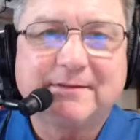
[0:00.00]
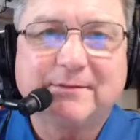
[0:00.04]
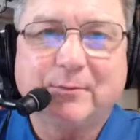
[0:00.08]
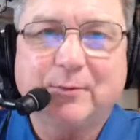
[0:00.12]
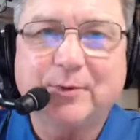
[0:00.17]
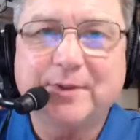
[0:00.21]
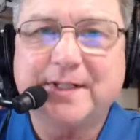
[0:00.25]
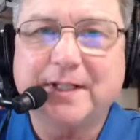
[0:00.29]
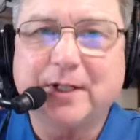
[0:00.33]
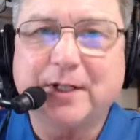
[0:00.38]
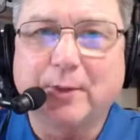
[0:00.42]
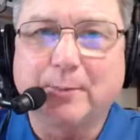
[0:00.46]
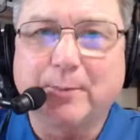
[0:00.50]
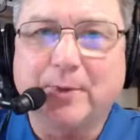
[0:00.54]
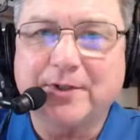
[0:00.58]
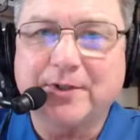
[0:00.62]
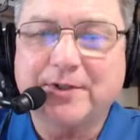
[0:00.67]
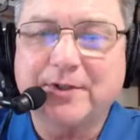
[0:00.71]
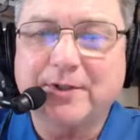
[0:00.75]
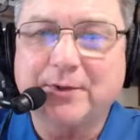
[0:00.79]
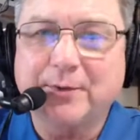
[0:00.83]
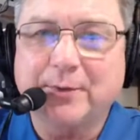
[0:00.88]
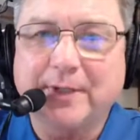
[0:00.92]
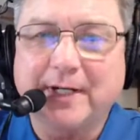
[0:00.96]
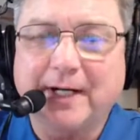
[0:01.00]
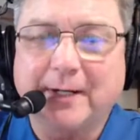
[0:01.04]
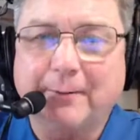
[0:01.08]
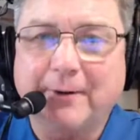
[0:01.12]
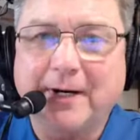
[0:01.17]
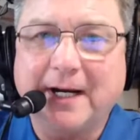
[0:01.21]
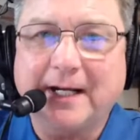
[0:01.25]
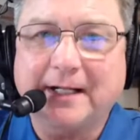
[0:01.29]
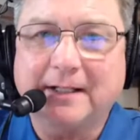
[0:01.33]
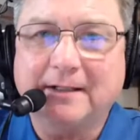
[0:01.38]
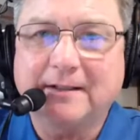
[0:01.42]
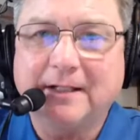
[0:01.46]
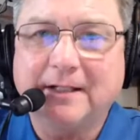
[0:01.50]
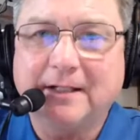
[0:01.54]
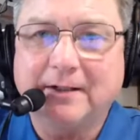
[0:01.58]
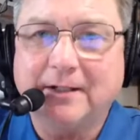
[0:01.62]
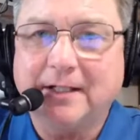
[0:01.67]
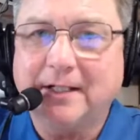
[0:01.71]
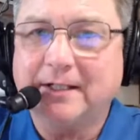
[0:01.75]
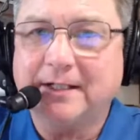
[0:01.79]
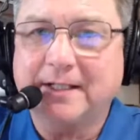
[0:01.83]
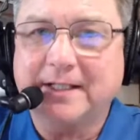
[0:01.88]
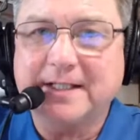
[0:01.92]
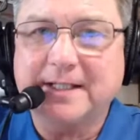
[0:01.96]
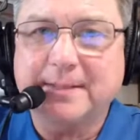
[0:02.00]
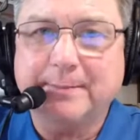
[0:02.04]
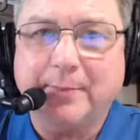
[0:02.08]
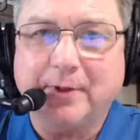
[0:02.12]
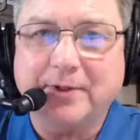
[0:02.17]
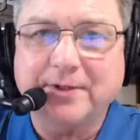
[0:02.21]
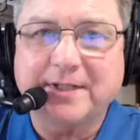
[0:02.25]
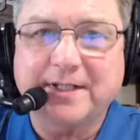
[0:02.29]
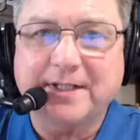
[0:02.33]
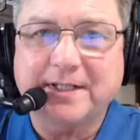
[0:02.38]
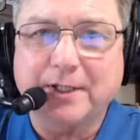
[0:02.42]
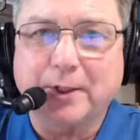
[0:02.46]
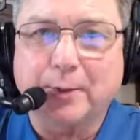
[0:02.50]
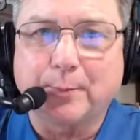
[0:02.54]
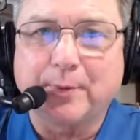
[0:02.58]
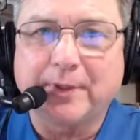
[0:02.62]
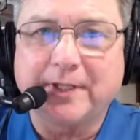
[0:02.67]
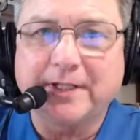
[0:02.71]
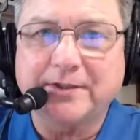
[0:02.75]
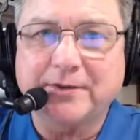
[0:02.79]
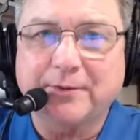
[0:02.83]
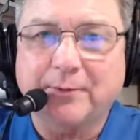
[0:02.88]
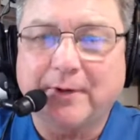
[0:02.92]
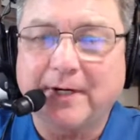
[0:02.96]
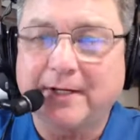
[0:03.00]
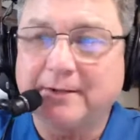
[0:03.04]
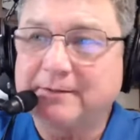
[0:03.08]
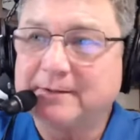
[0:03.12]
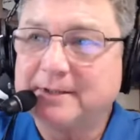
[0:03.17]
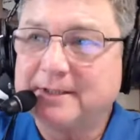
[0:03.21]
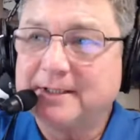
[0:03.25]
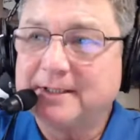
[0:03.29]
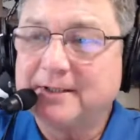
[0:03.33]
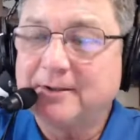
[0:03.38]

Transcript: What's the air boss do in Iraq? I guess he bosses airplanes around.